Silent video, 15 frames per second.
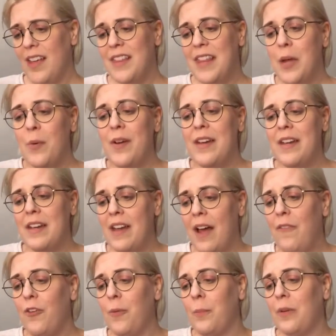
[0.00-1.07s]
They would
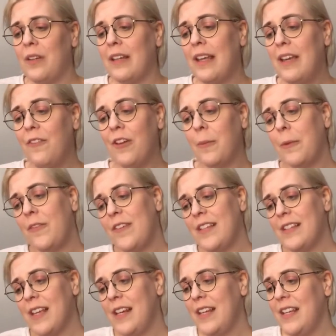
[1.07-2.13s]
never believe him if he
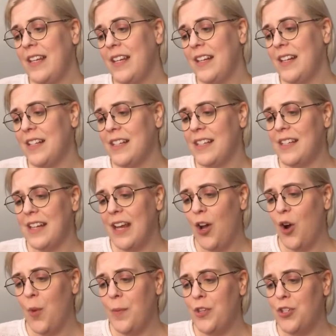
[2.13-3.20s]
said he needed to stay
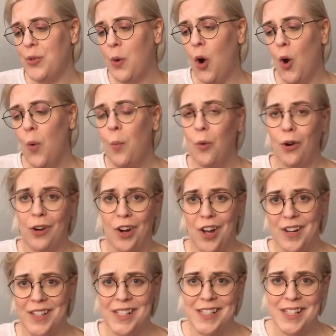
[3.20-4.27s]
home and do homework
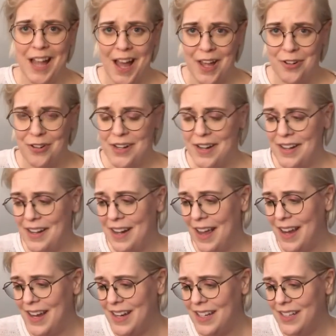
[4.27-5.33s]
on a Saturday
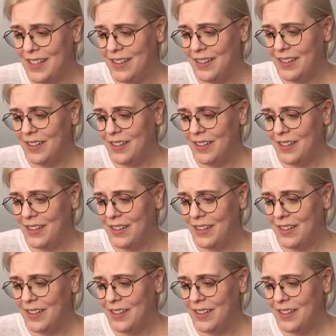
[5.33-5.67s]
night.